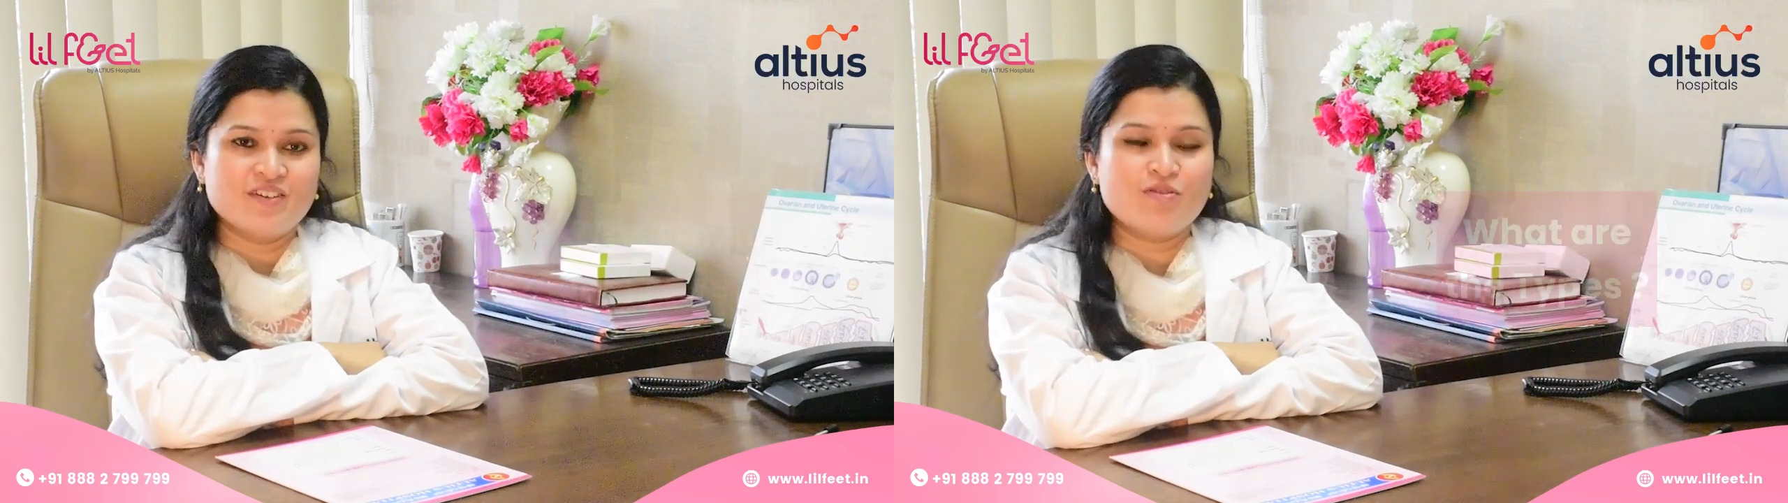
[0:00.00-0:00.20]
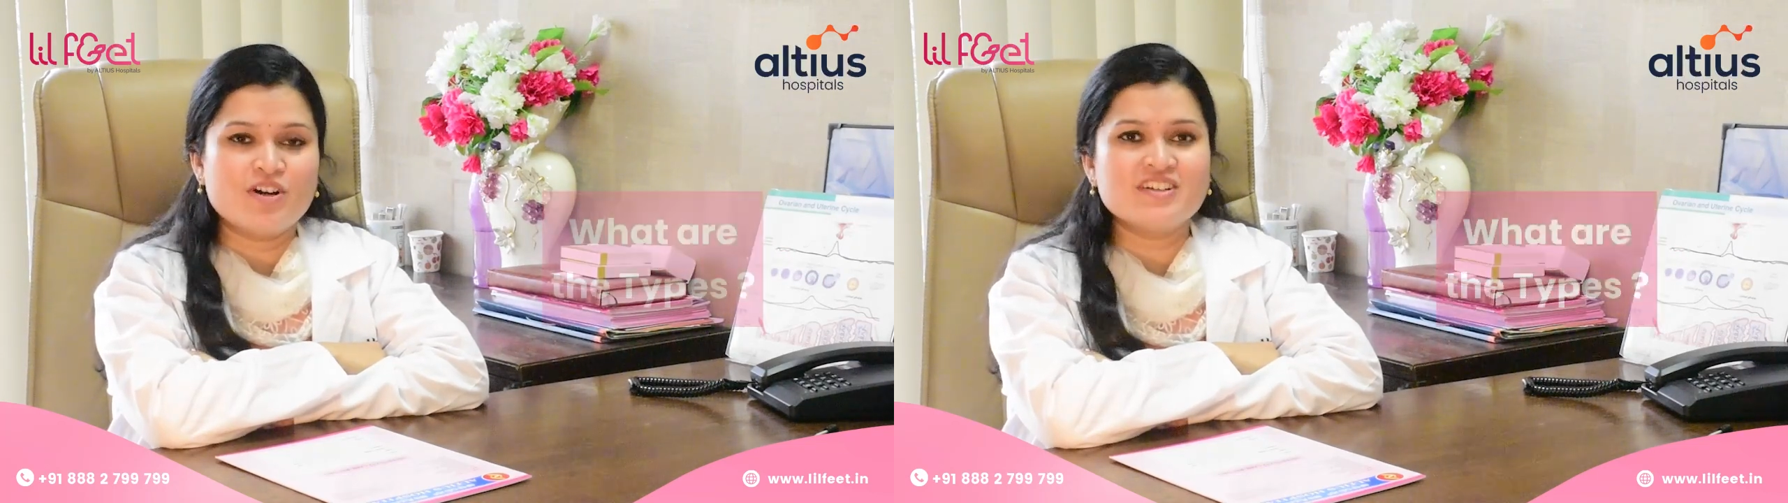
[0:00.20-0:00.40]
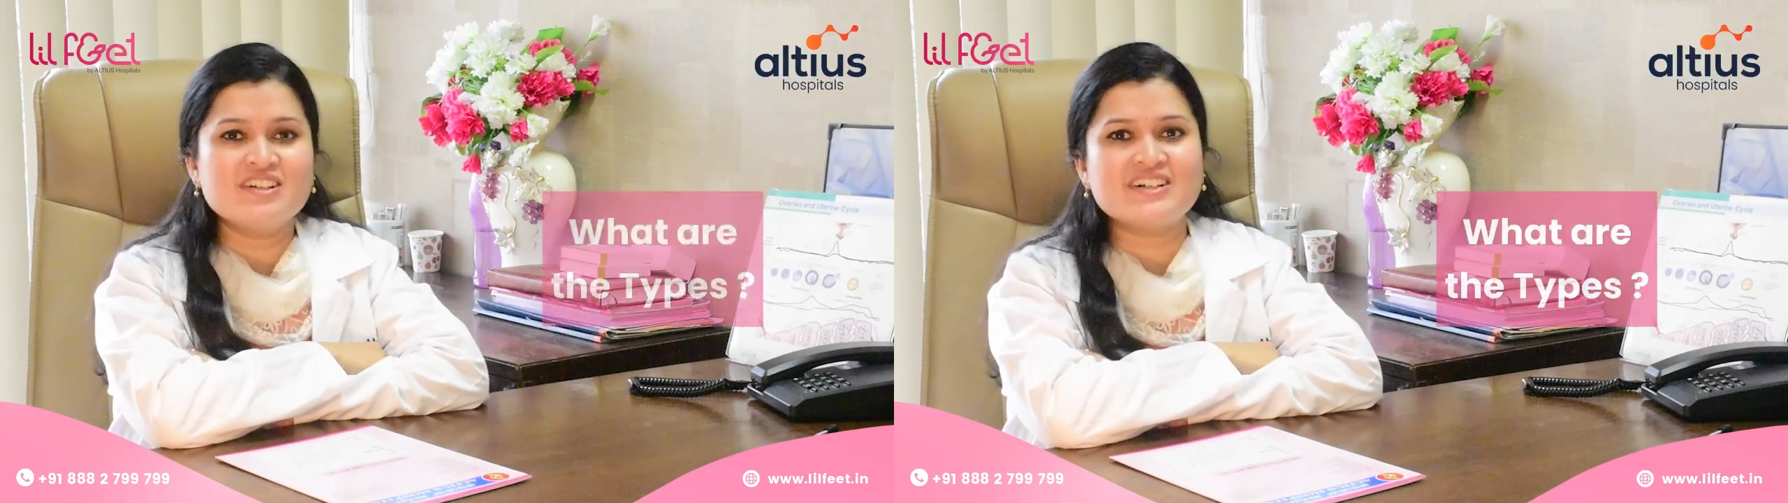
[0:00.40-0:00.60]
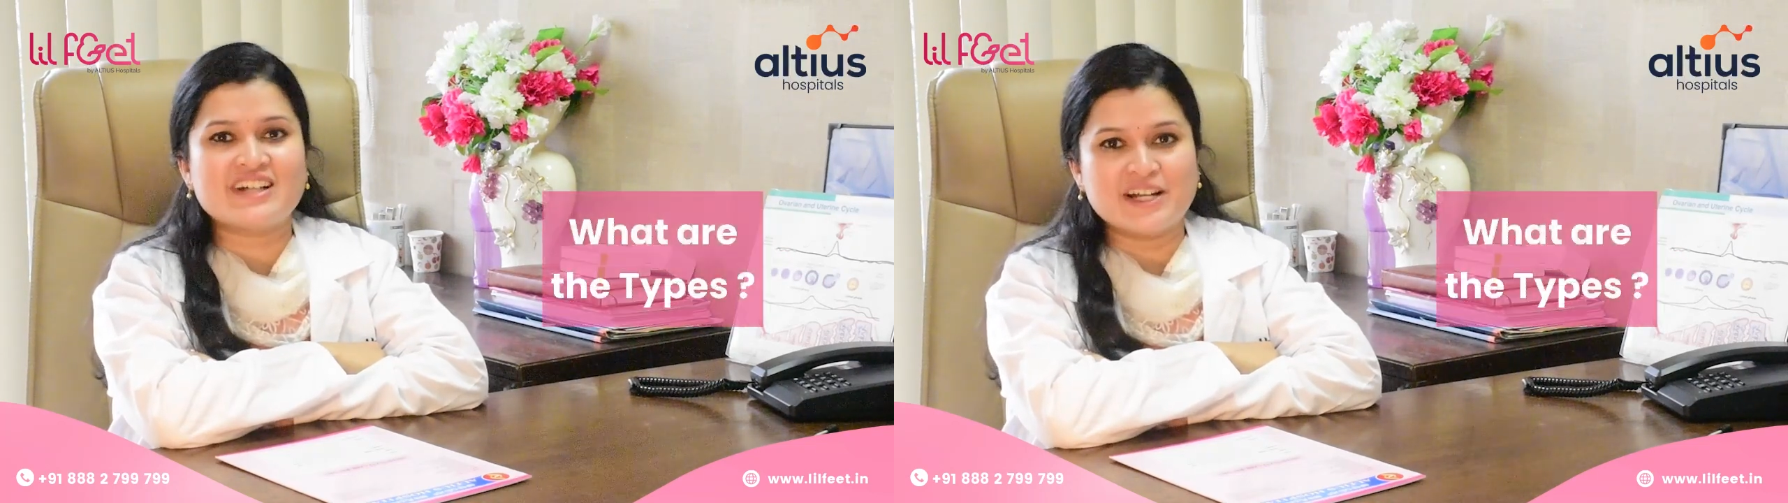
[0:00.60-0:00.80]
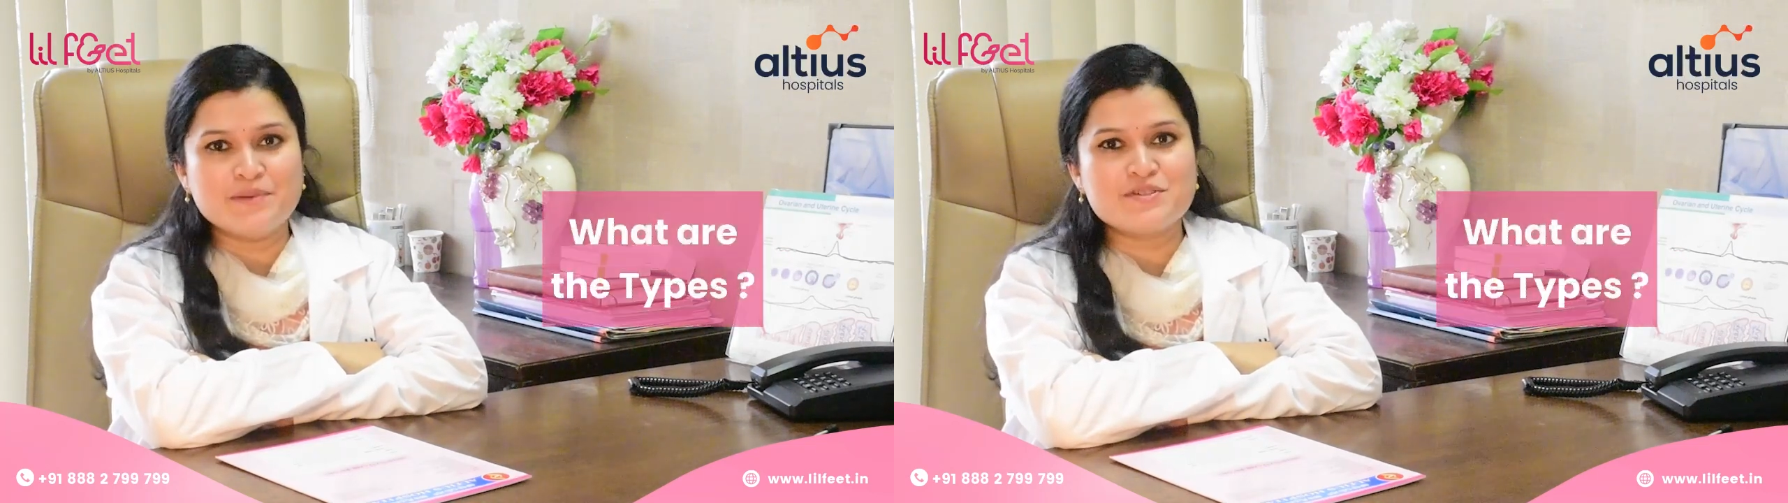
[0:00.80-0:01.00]
What are the
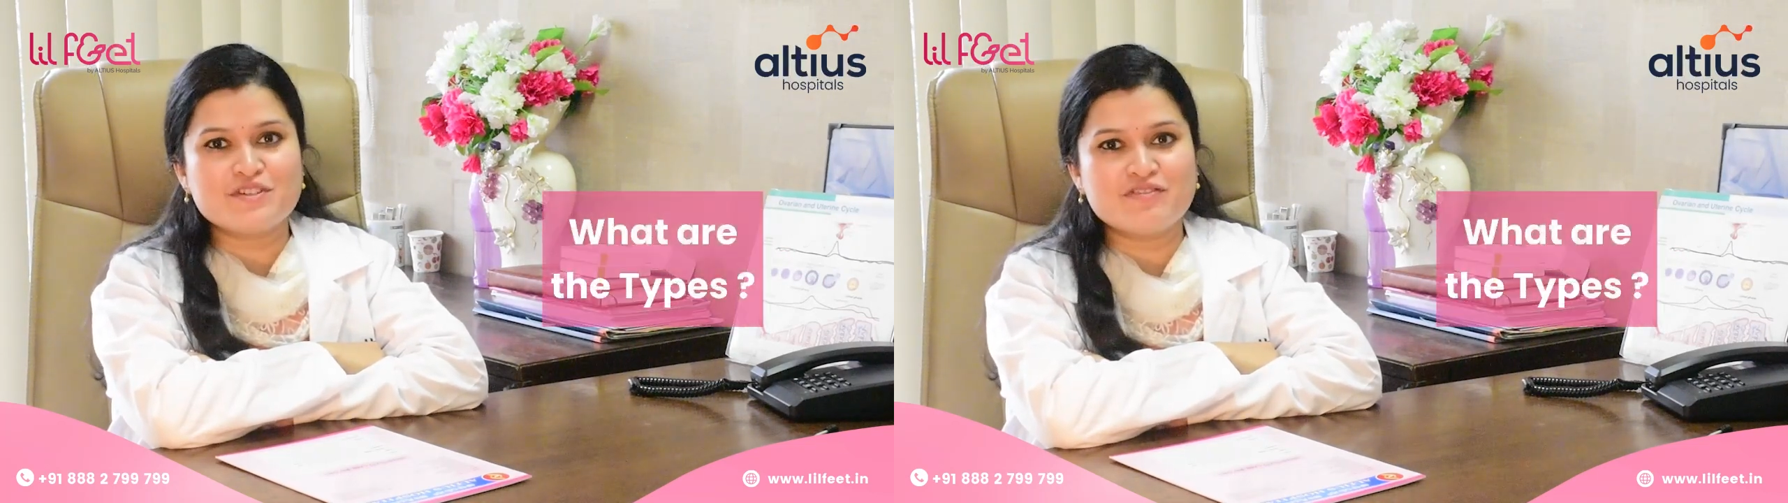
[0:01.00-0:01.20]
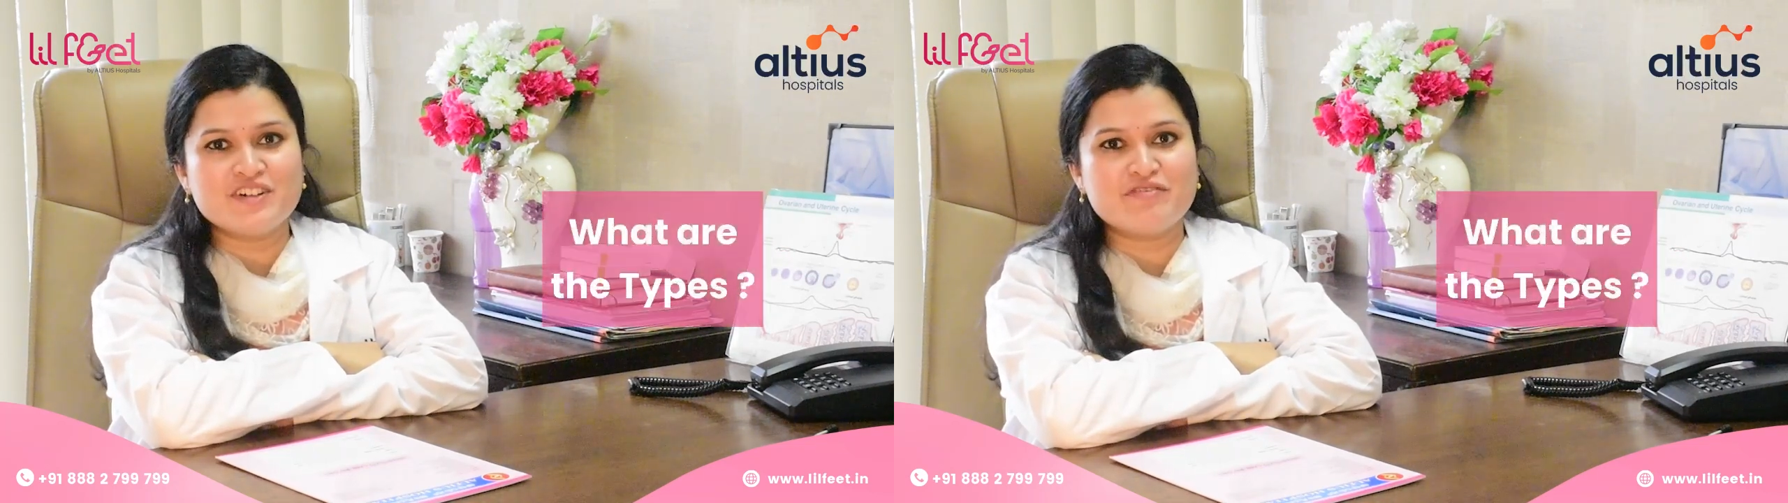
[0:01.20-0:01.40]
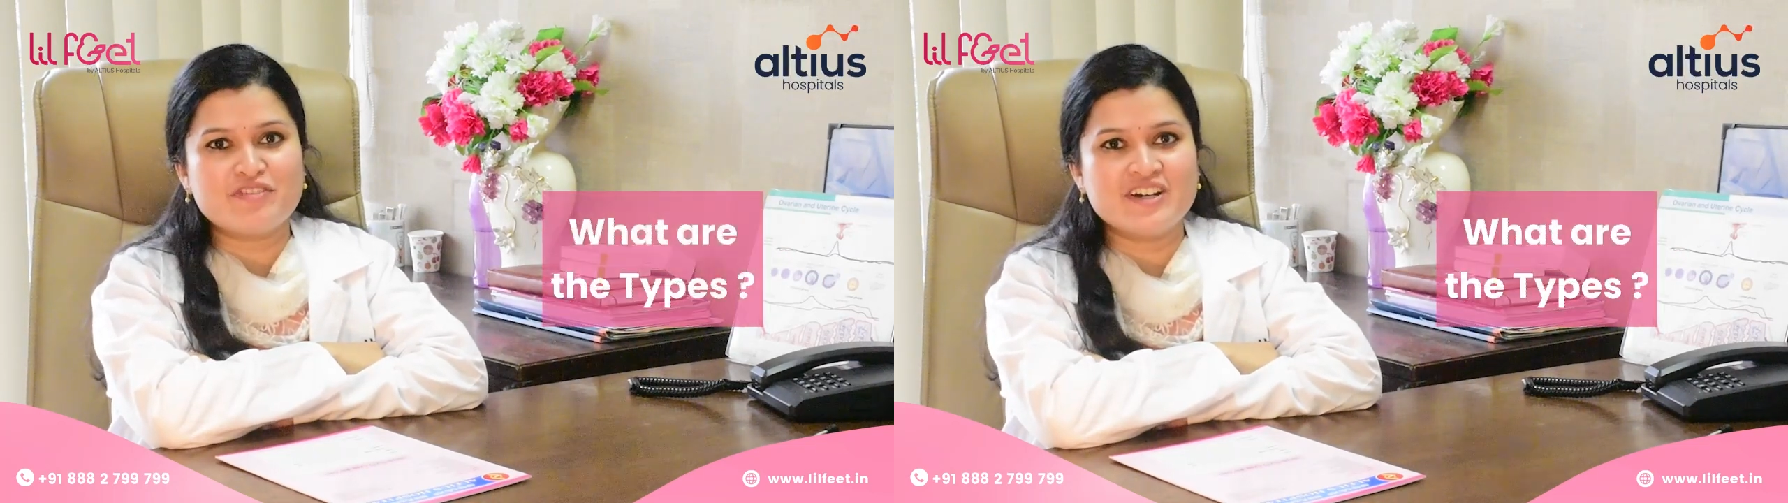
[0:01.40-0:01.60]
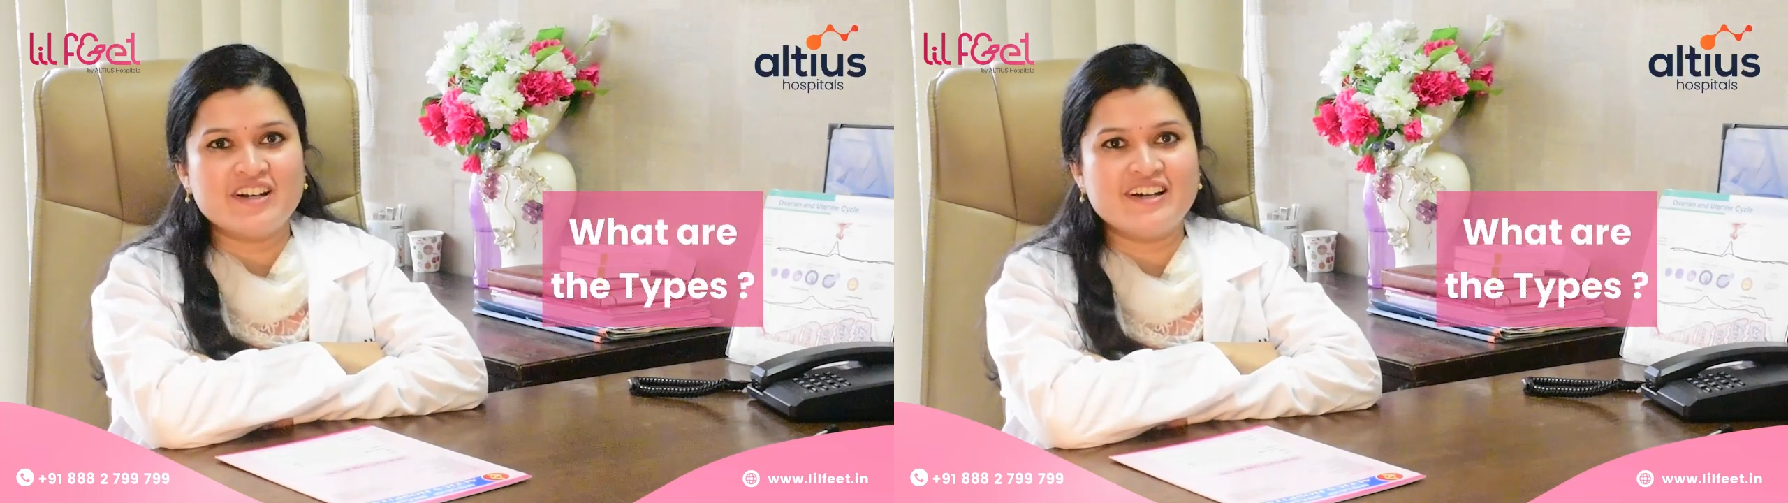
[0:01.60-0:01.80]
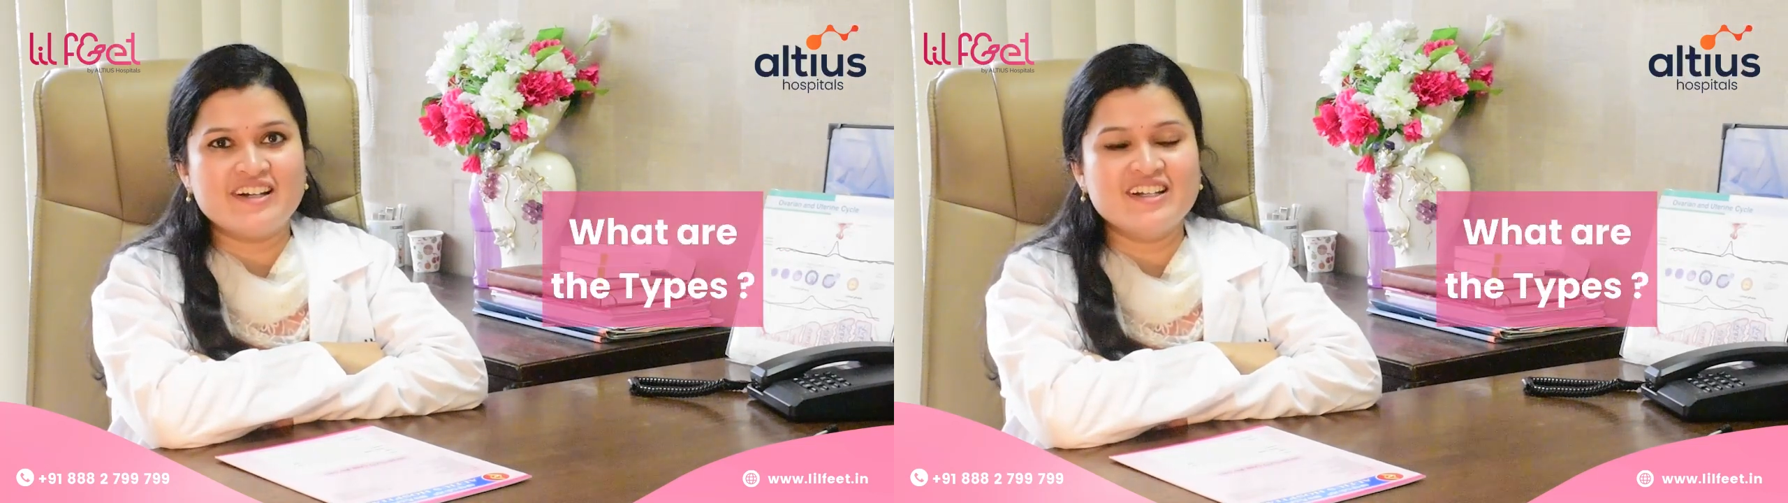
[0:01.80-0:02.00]
types of
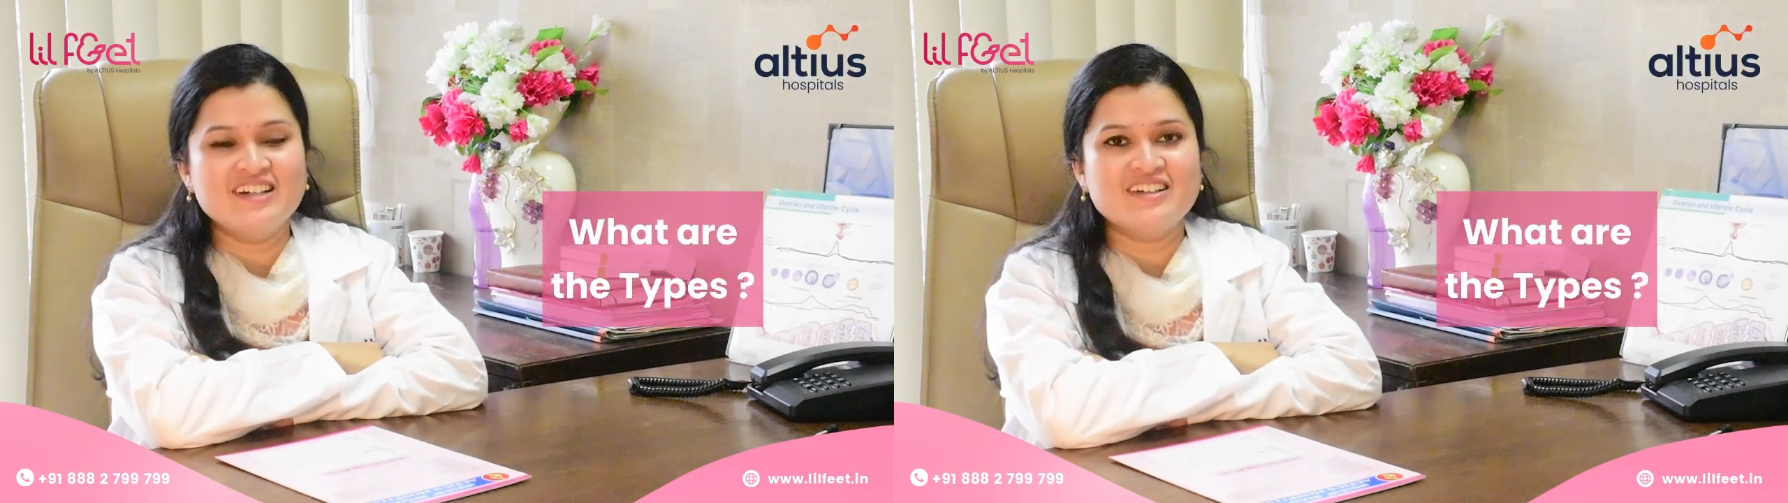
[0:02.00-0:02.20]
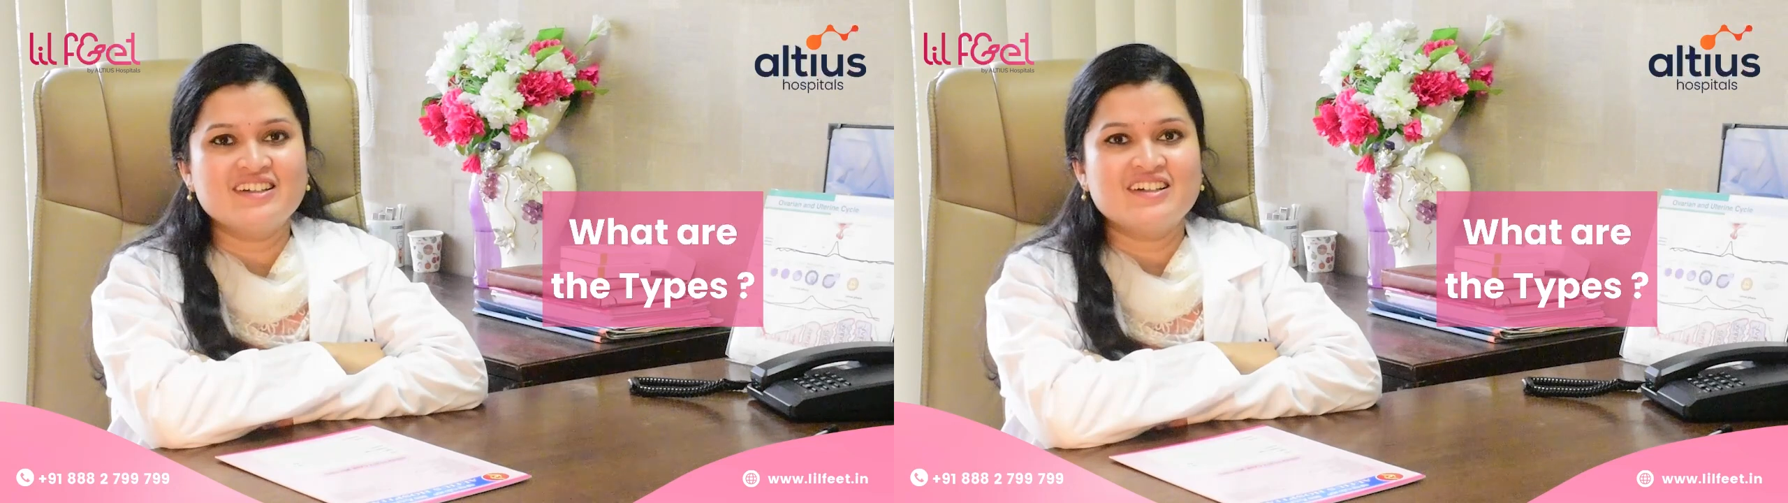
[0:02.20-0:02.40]
infertility?